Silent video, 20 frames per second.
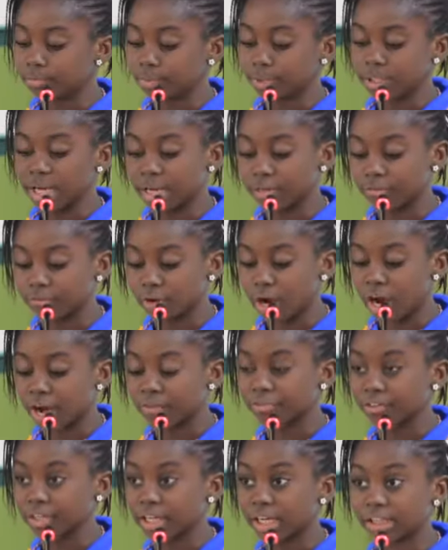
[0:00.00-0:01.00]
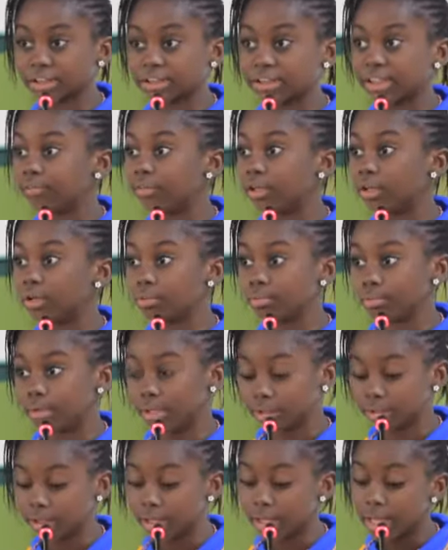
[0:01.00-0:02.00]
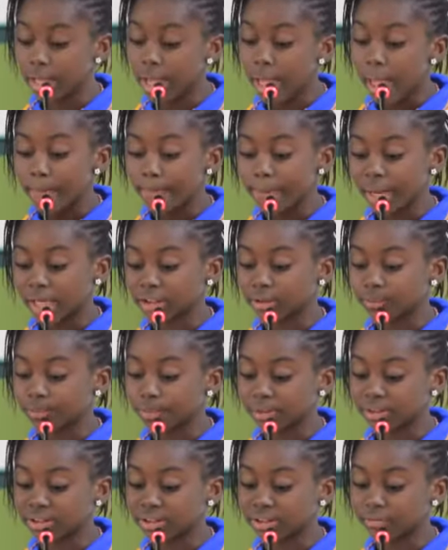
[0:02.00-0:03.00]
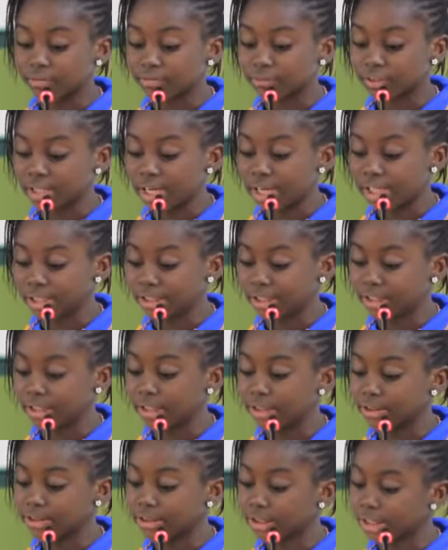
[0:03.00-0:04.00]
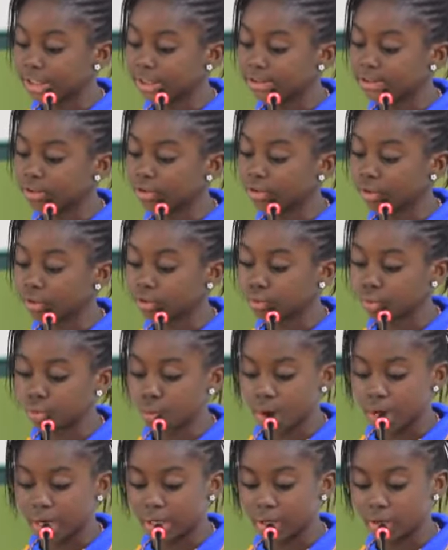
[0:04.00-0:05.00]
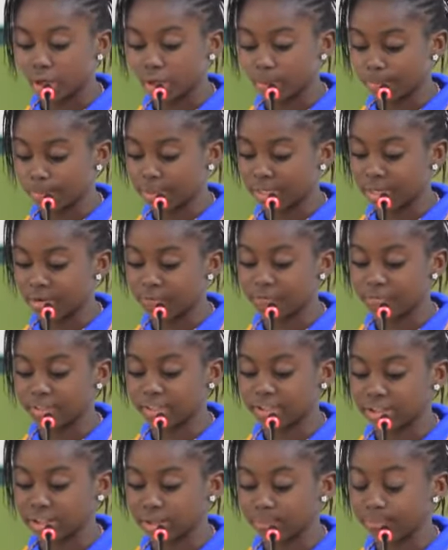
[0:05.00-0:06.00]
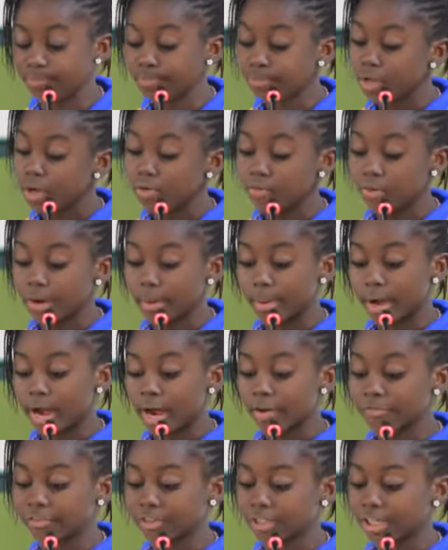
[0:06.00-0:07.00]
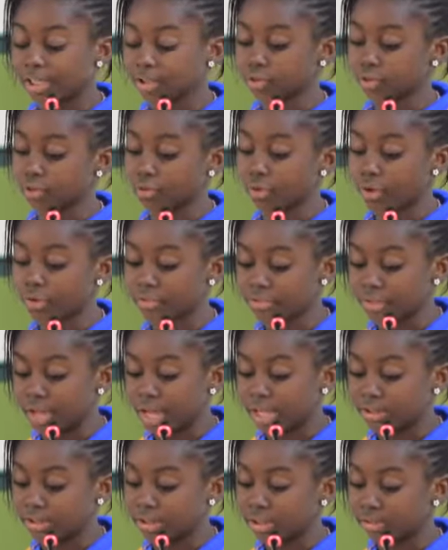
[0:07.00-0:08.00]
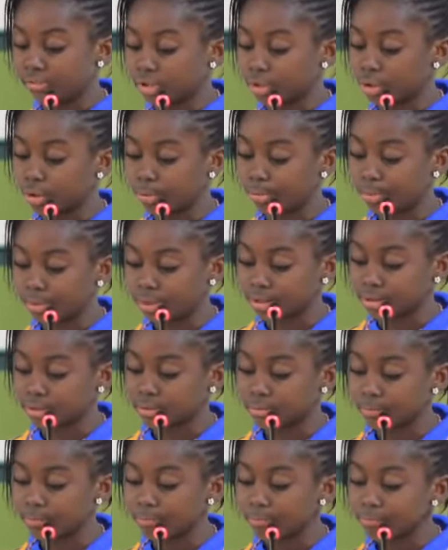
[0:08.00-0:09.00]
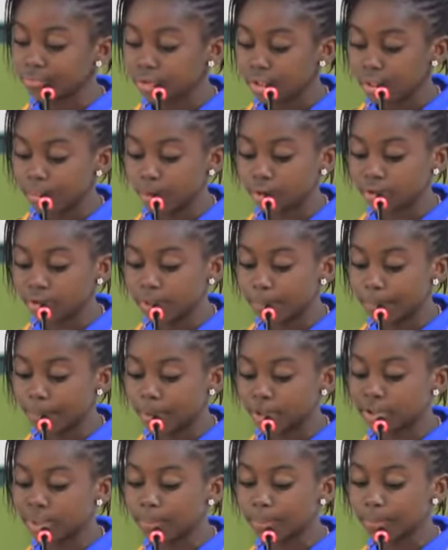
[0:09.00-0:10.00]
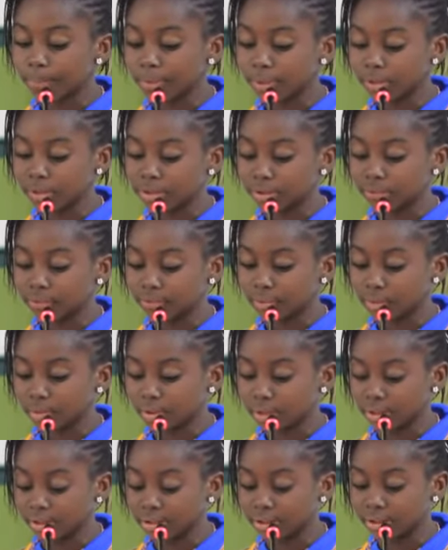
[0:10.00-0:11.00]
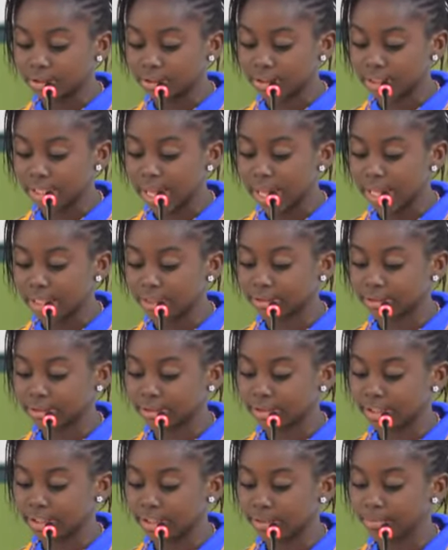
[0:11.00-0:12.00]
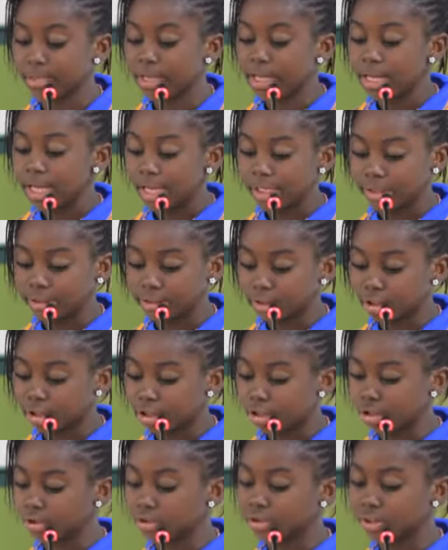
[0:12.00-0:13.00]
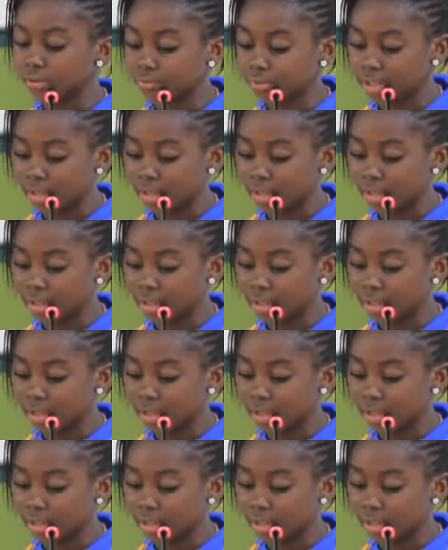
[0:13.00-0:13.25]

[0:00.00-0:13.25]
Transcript: behind for Africa's development by specifically targeting those who are not benefiting from Africa's growth and development. The most important principle in this year's theme is inclusive